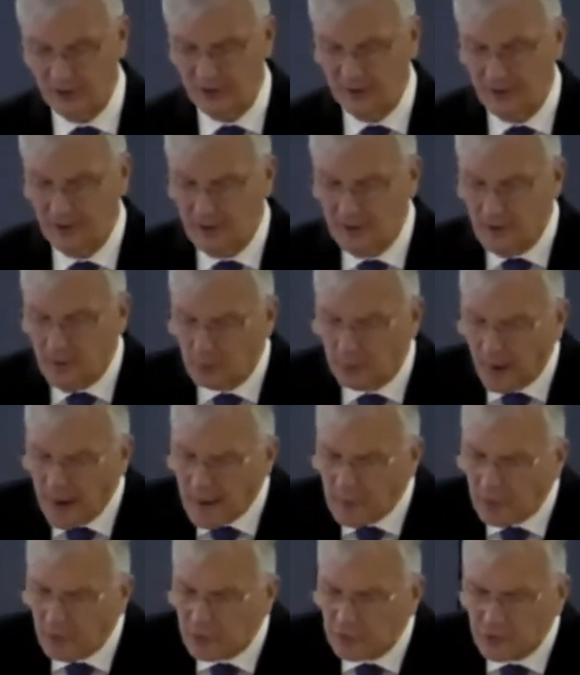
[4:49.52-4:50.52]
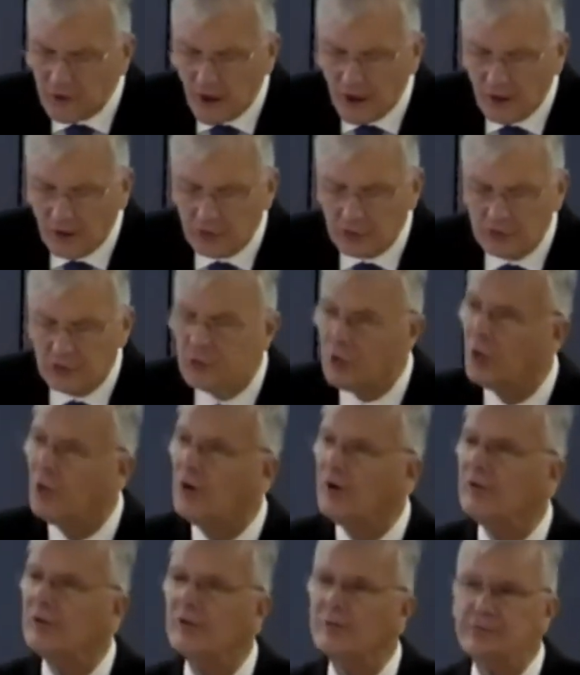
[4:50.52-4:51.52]
Bible scholars joined the
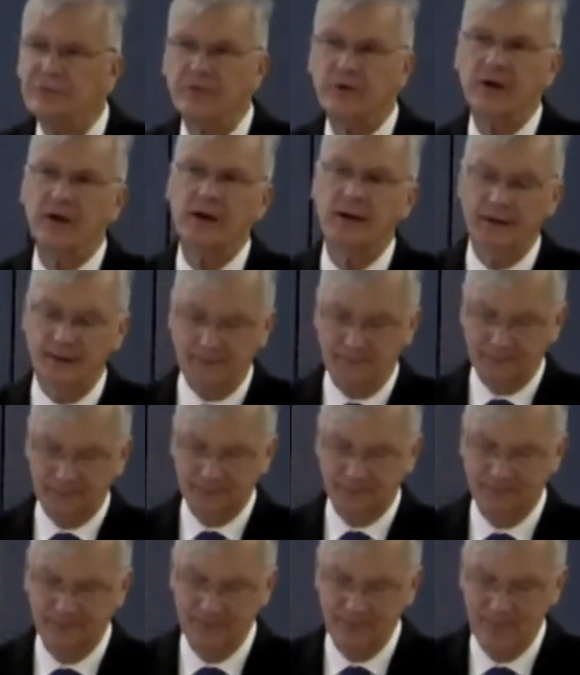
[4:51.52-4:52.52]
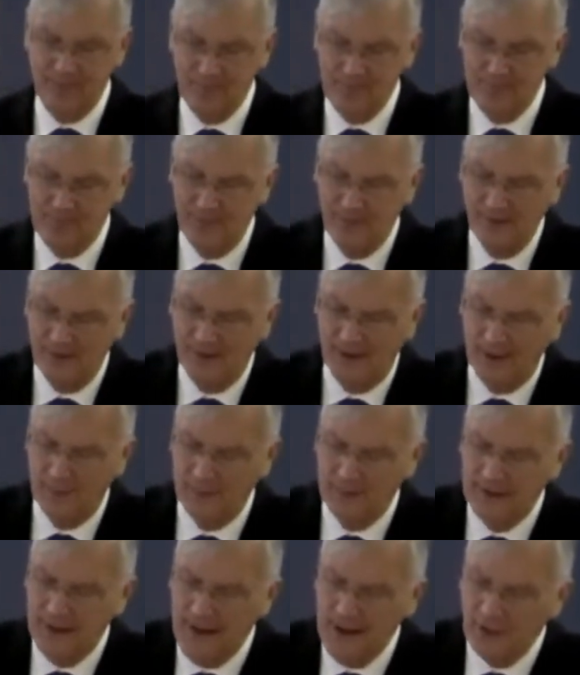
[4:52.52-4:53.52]
fray and
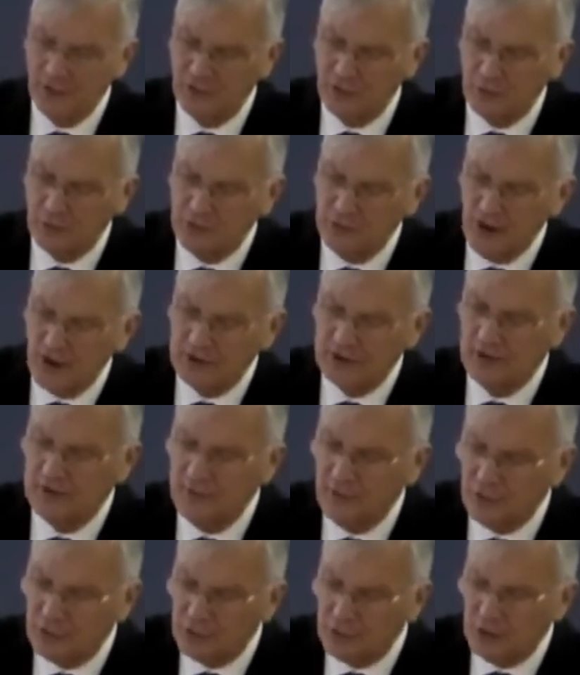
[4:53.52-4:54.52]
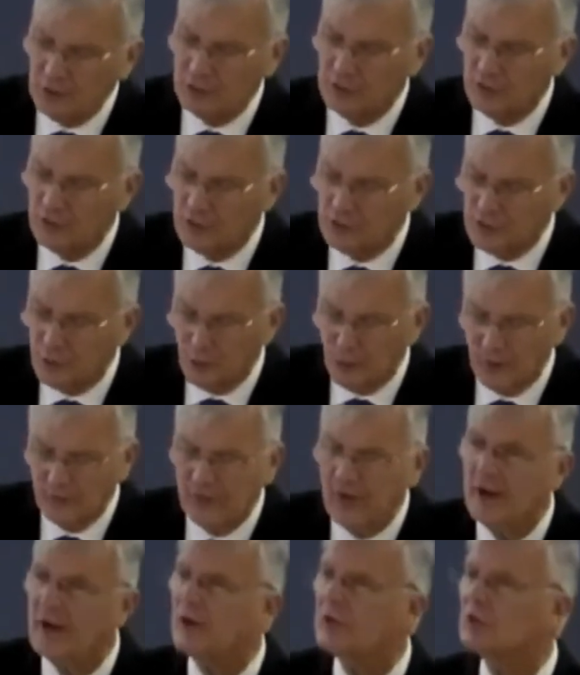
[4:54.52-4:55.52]
began subjecting the scriptures to what they
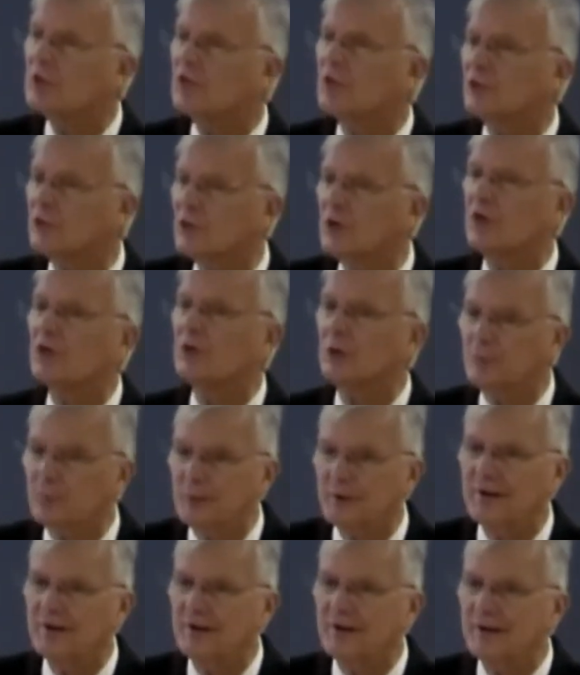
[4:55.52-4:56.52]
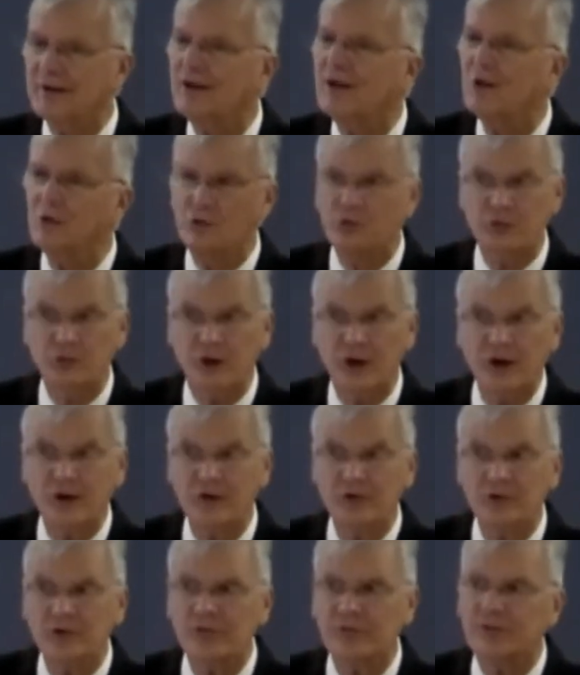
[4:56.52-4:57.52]
understood to be
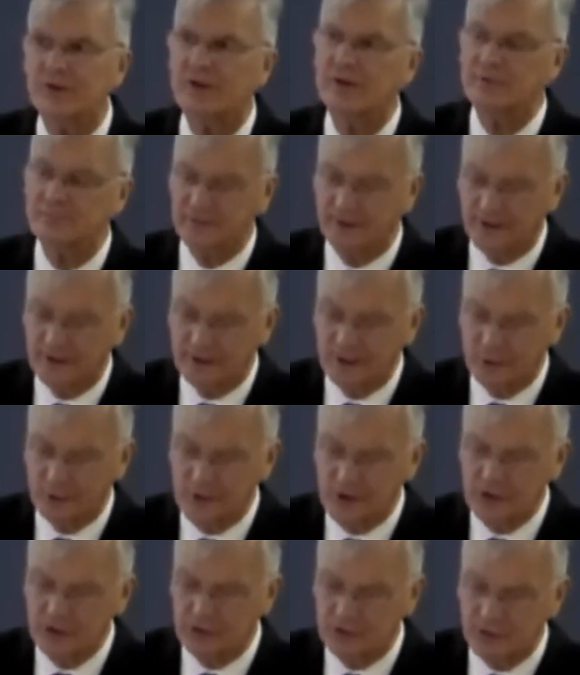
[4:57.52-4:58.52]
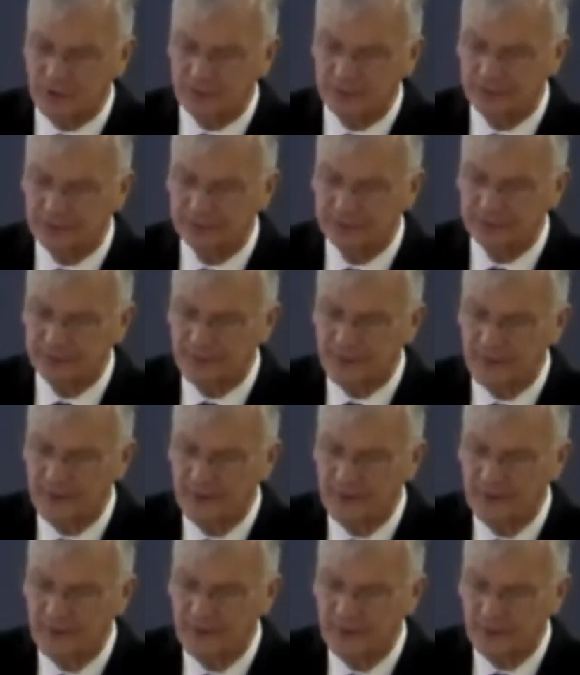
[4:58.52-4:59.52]
scientific evaluation.
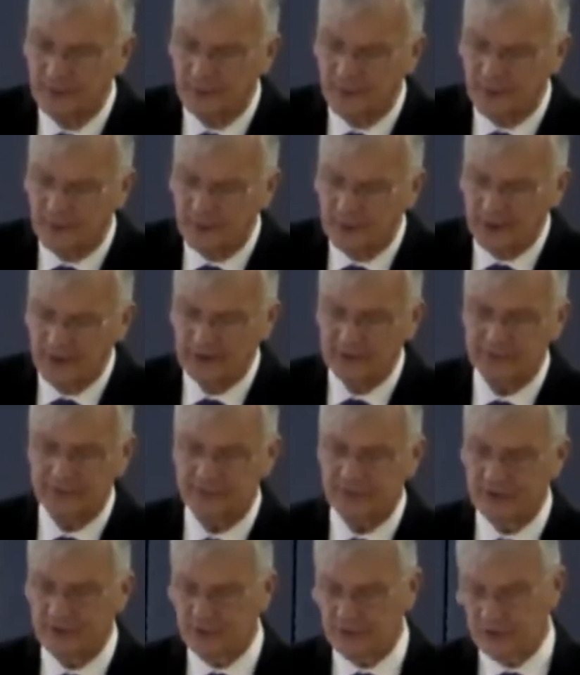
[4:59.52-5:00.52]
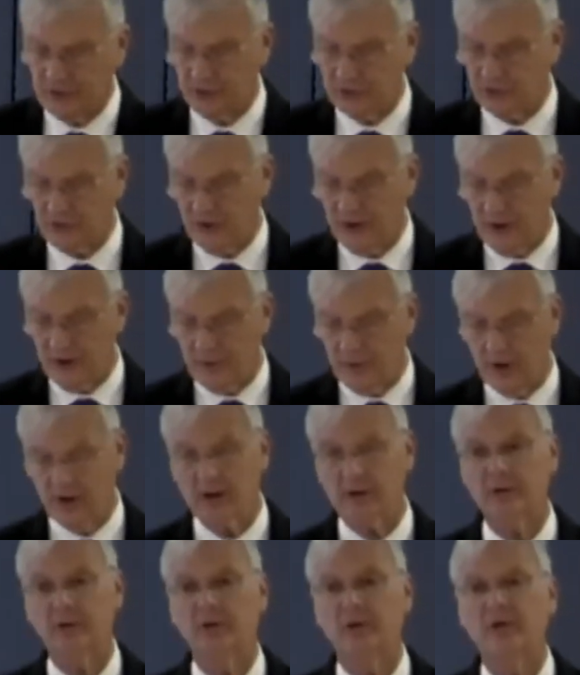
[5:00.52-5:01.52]
men like Friedrich Schleiermacher
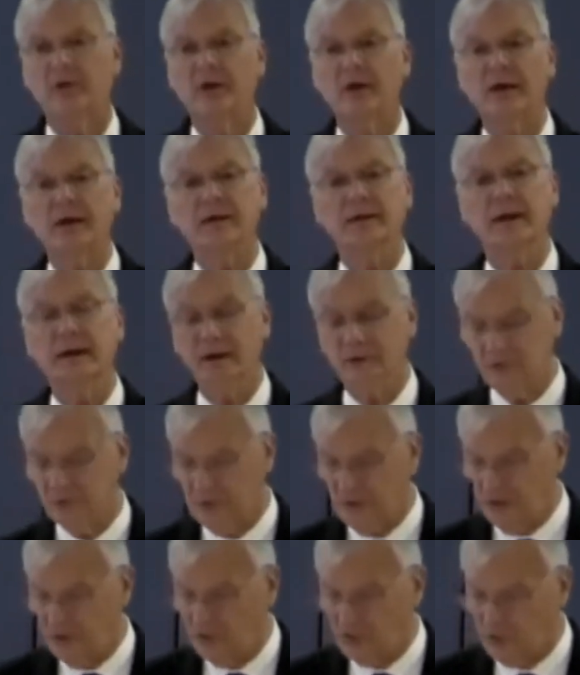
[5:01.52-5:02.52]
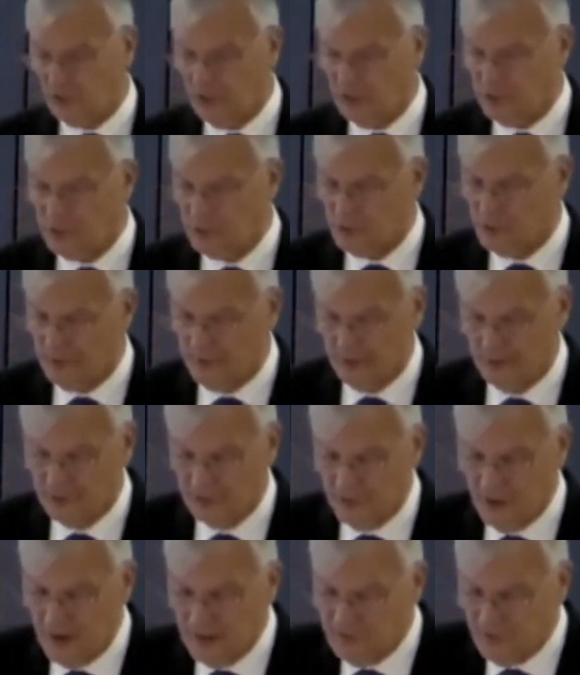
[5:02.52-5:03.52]
in the late 18th century and
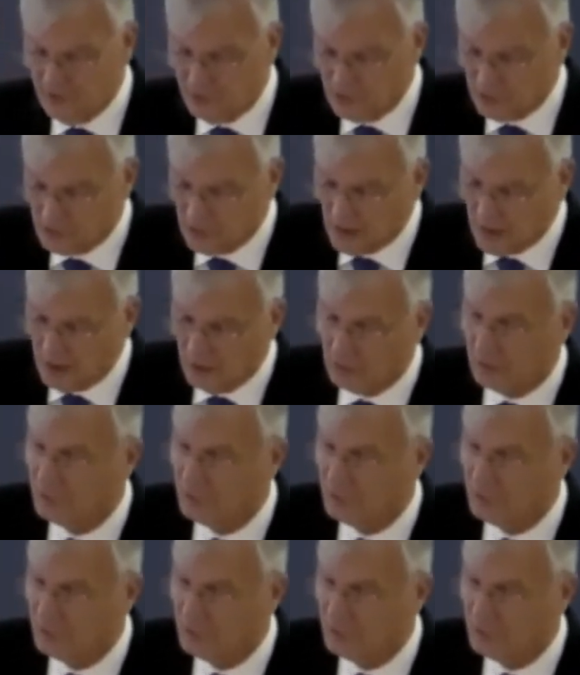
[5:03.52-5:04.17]
David Strauss in the